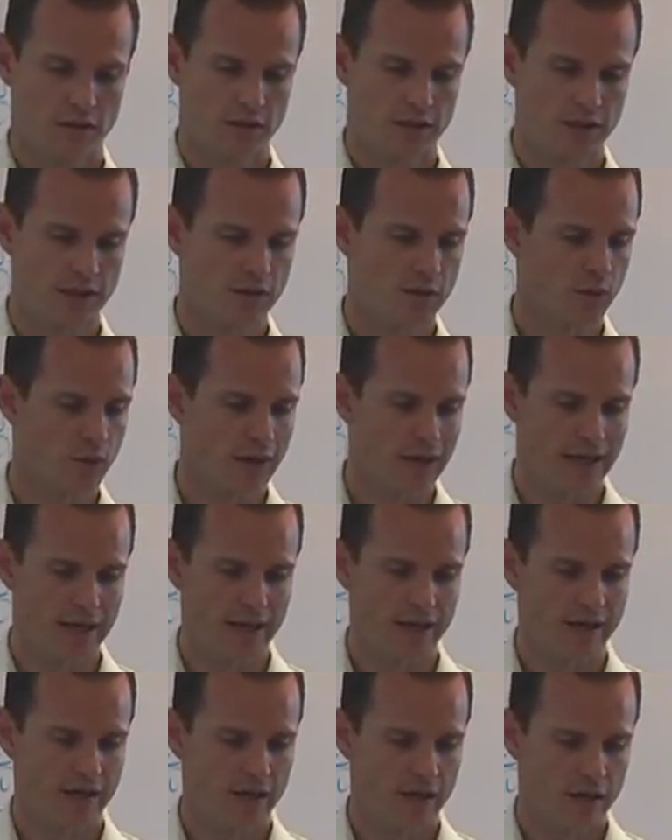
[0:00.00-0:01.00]
Either
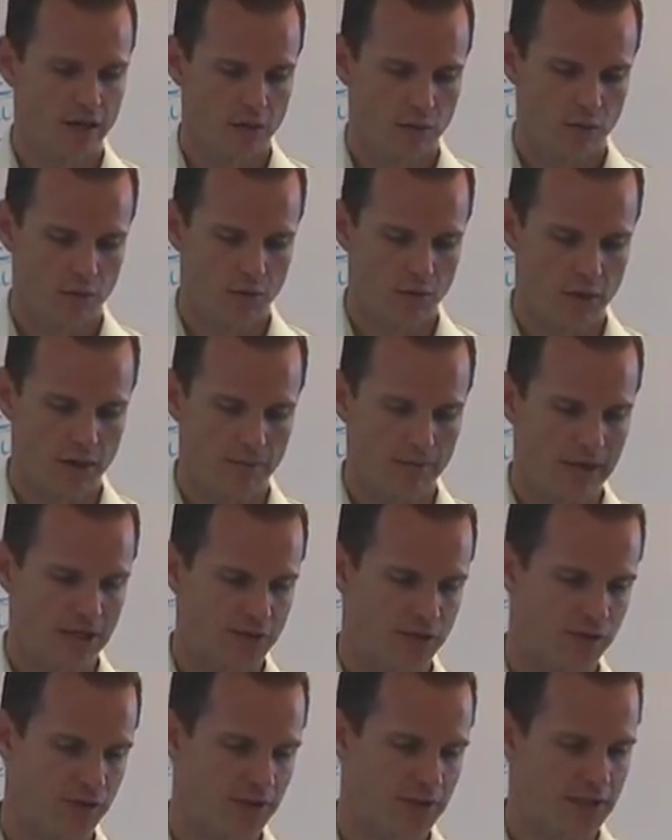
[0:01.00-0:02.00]
way, we want to
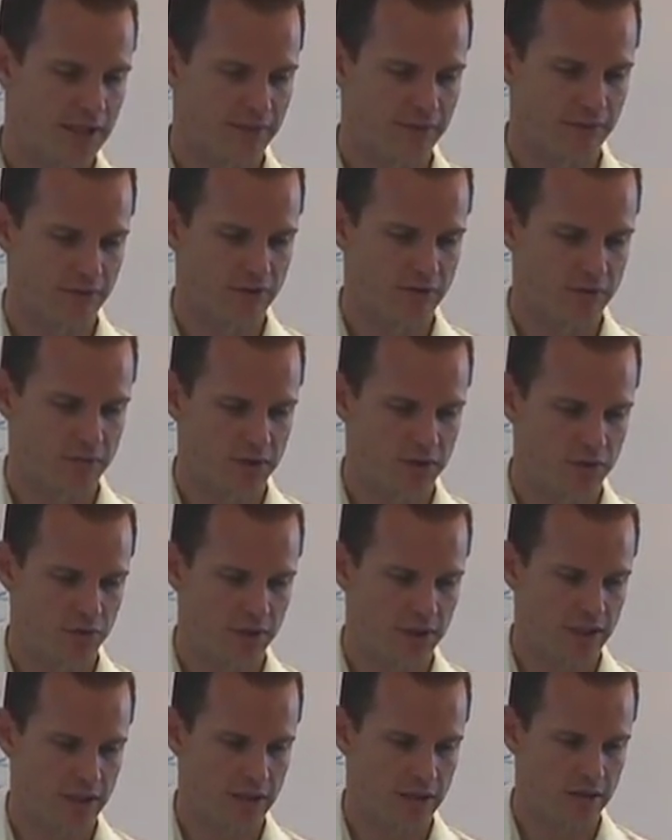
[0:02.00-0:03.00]
measure the difference
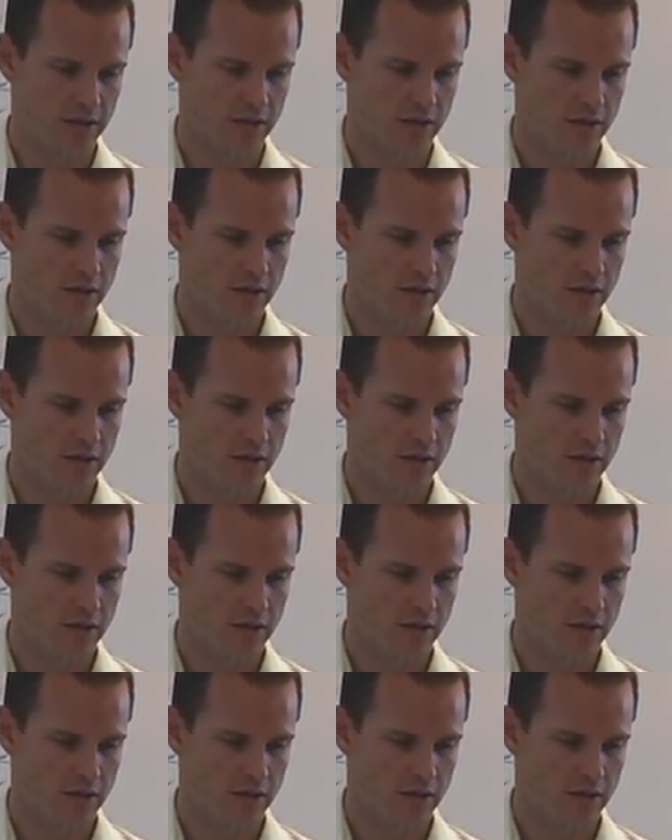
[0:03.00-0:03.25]
between